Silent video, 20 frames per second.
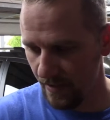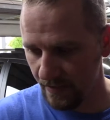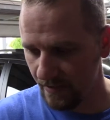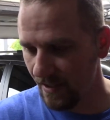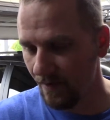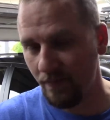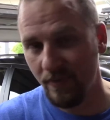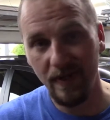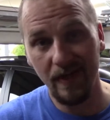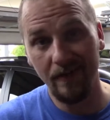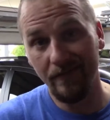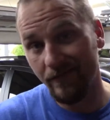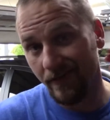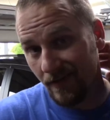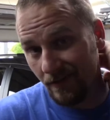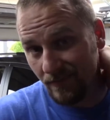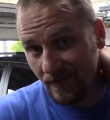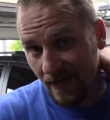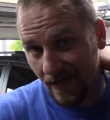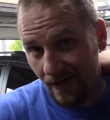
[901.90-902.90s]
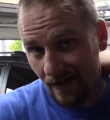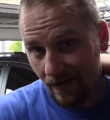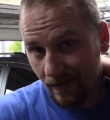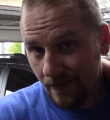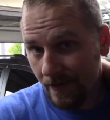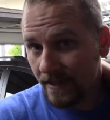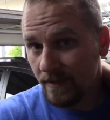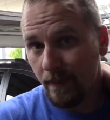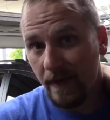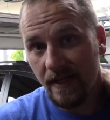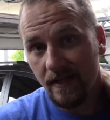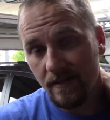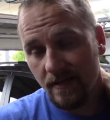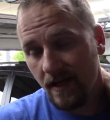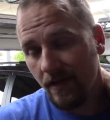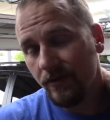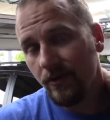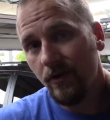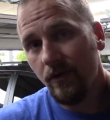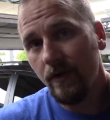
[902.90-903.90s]
like that PFM towel, and it's made in
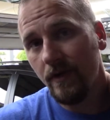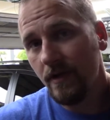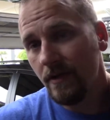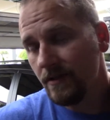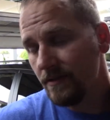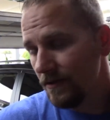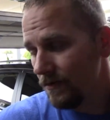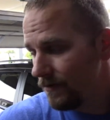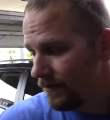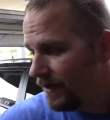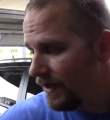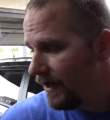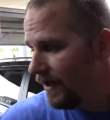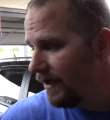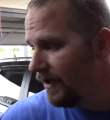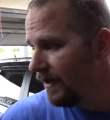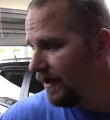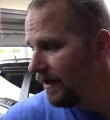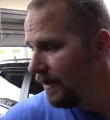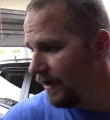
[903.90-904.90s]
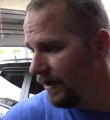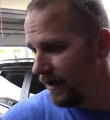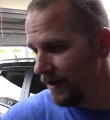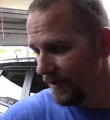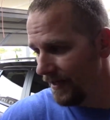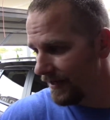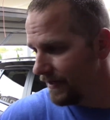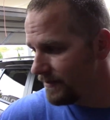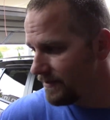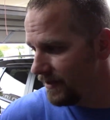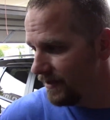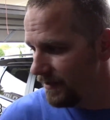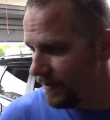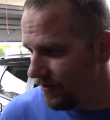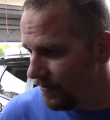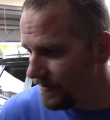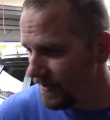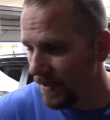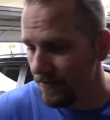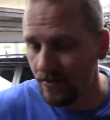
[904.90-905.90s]
South Korea. So, and like I said, the
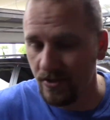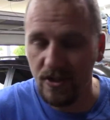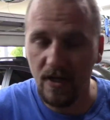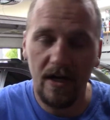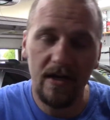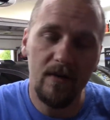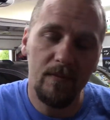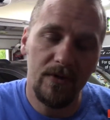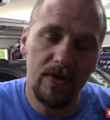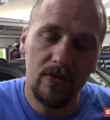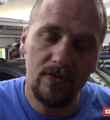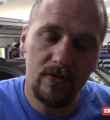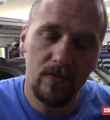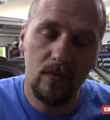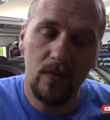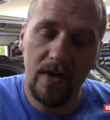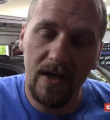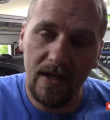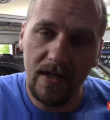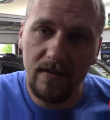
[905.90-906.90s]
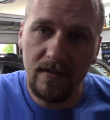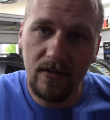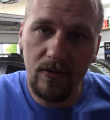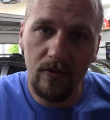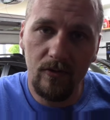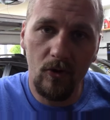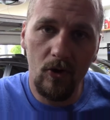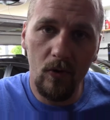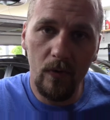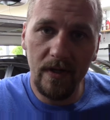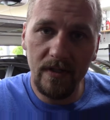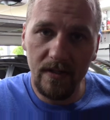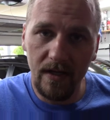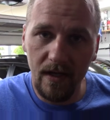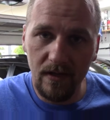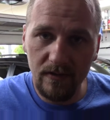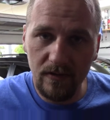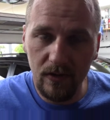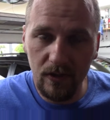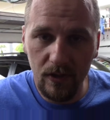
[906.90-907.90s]
other towels are China, but those are what I consider throwaway
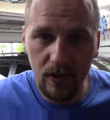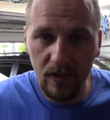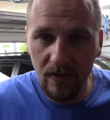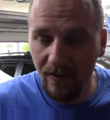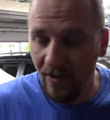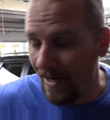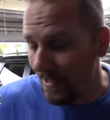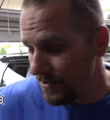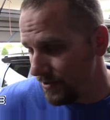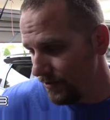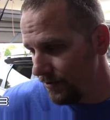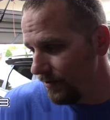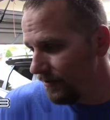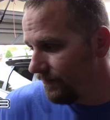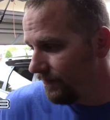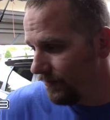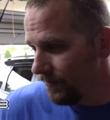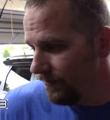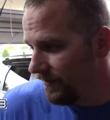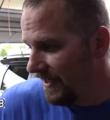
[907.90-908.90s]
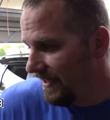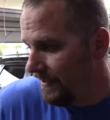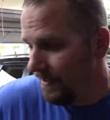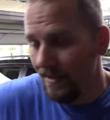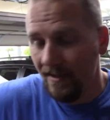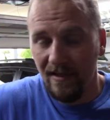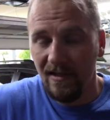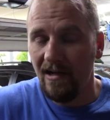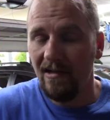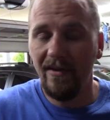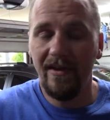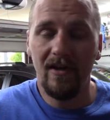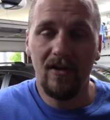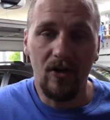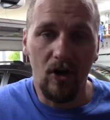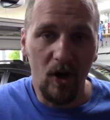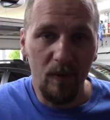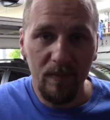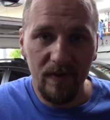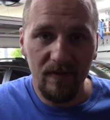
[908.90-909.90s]
towels. They're good. They're actually good for cleaning
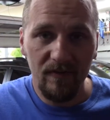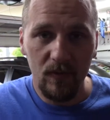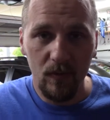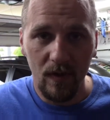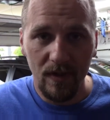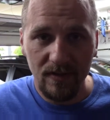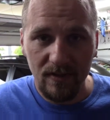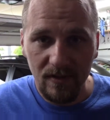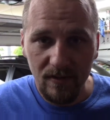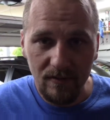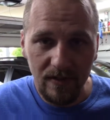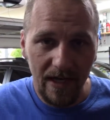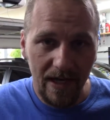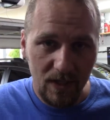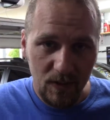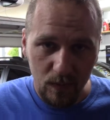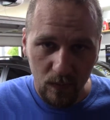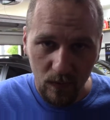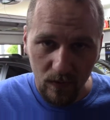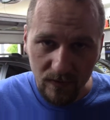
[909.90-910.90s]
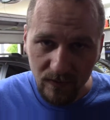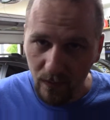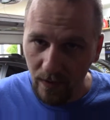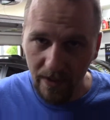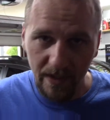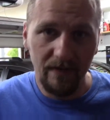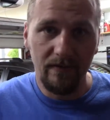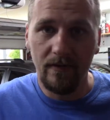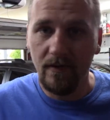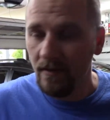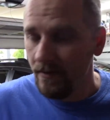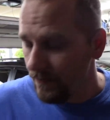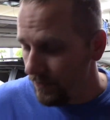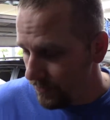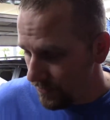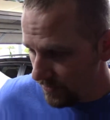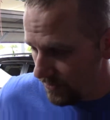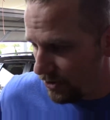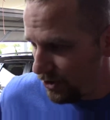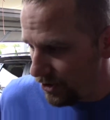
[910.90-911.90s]
carpet if you want to, dashboards, whatever. They're
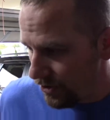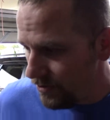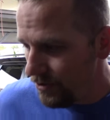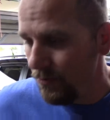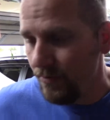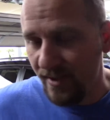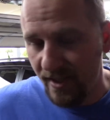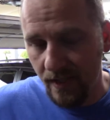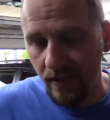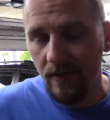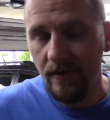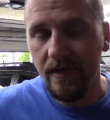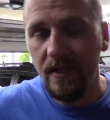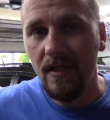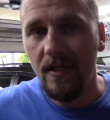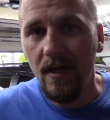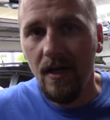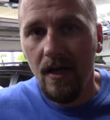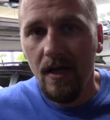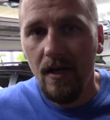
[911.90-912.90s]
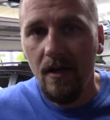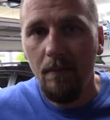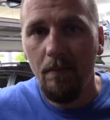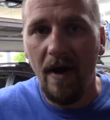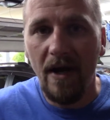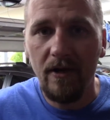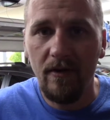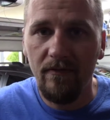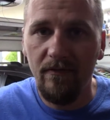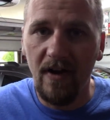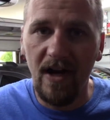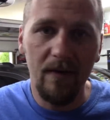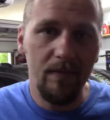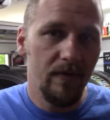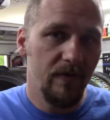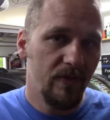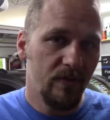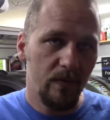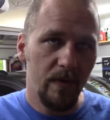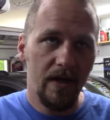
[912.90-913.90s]
just a good utility
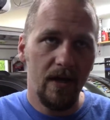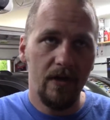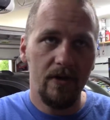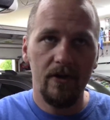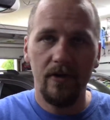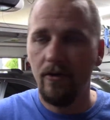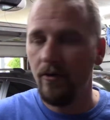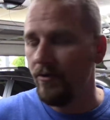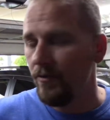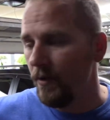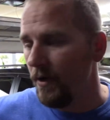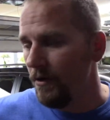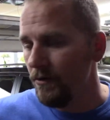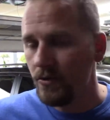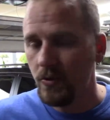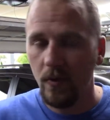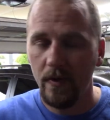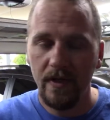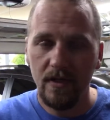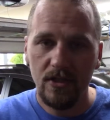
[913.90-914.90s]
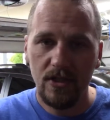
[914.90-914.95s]
microfiber, 300 or 320